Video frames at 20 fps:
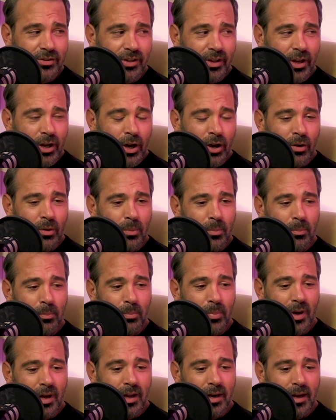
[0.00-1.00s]
ago,
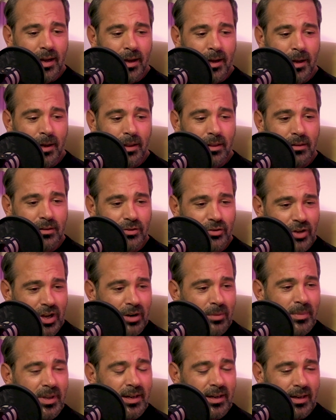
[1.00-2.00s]
but this
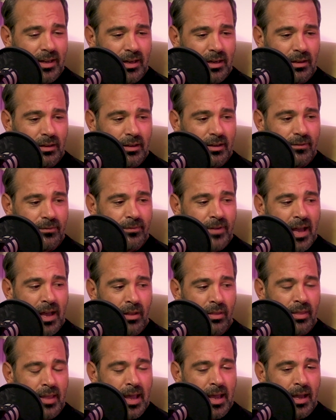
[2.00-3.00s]
gentleman in Italy
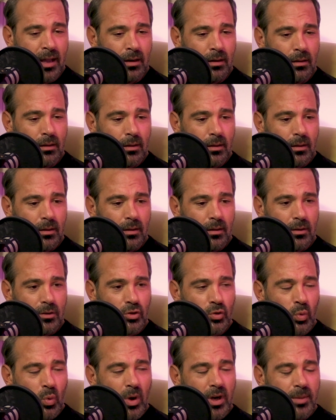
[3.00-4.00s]
found that
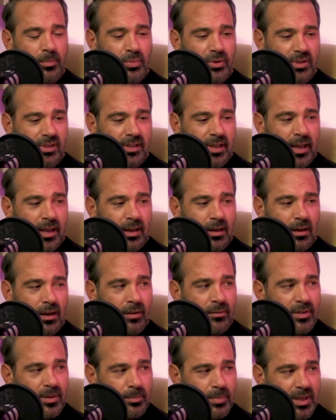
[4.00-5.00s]
20%
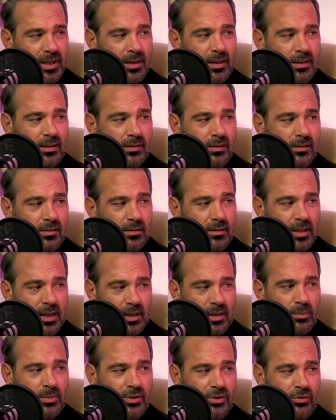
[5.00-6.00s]
of the peas that
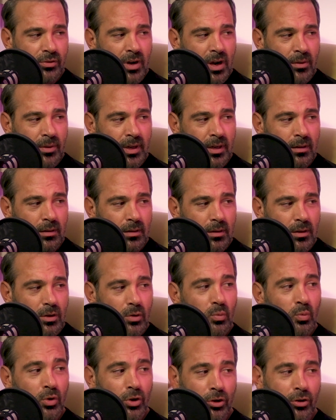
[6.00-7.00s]
he was growing
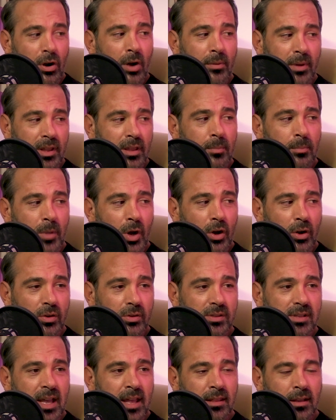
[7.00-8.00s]
were growing the
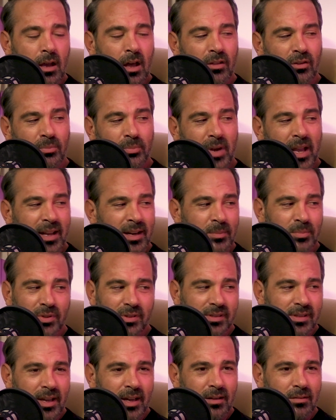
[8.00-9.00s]
most, and the other
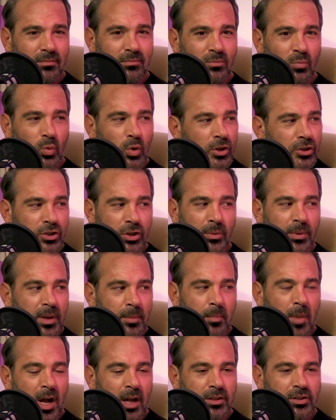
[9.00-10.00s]
80% weren't doing
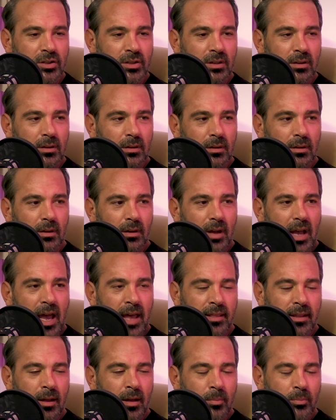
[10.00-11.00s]
much.
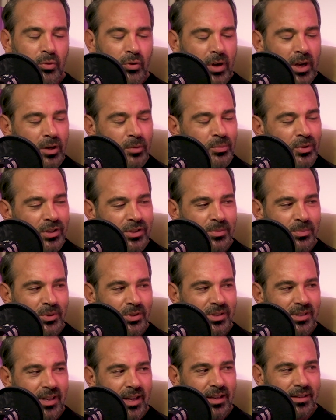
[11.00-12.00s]
And the Pareto principle
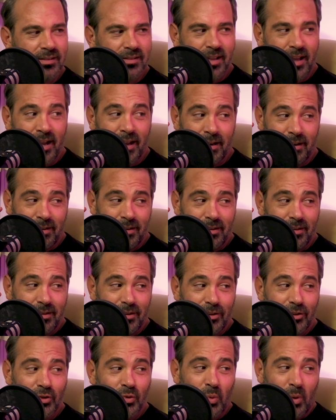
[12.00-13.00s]
states that
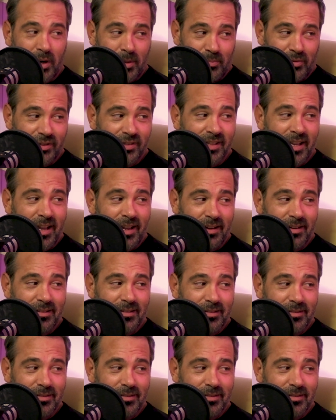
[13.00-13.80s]
20%,